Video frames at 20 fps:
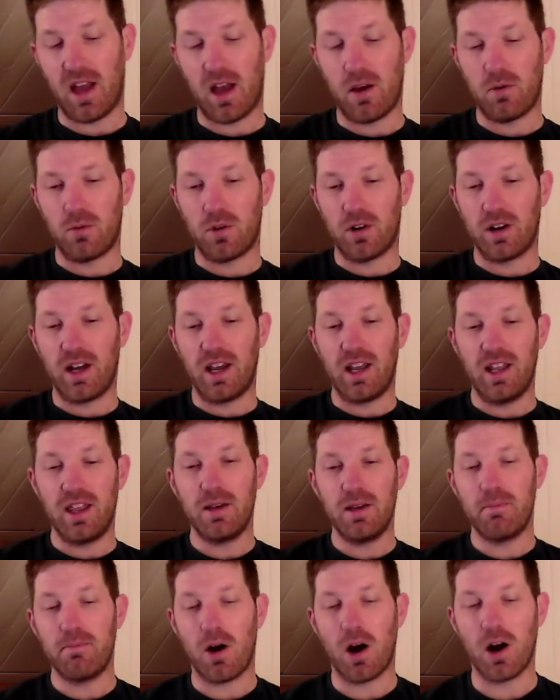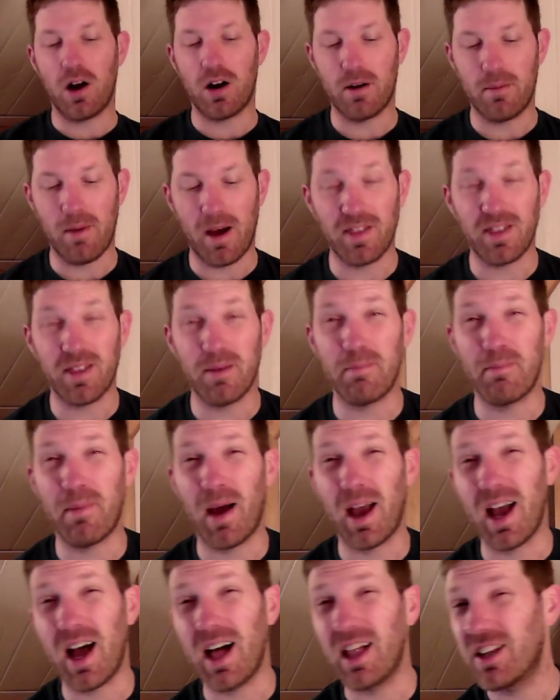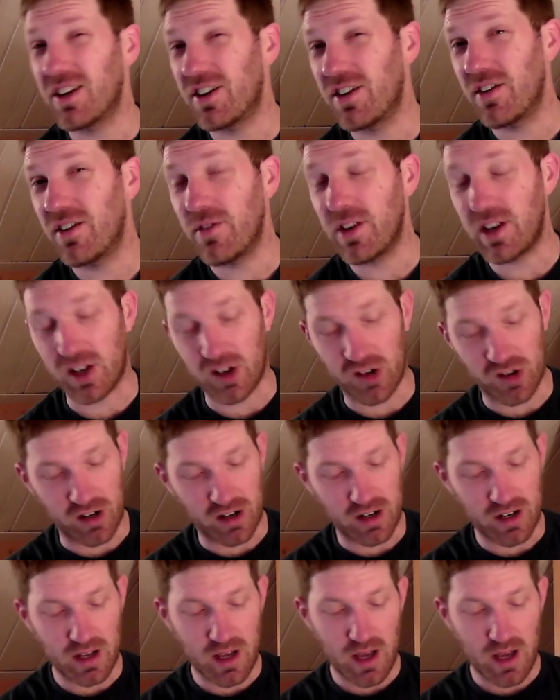and we're in the part about the biology of addiction.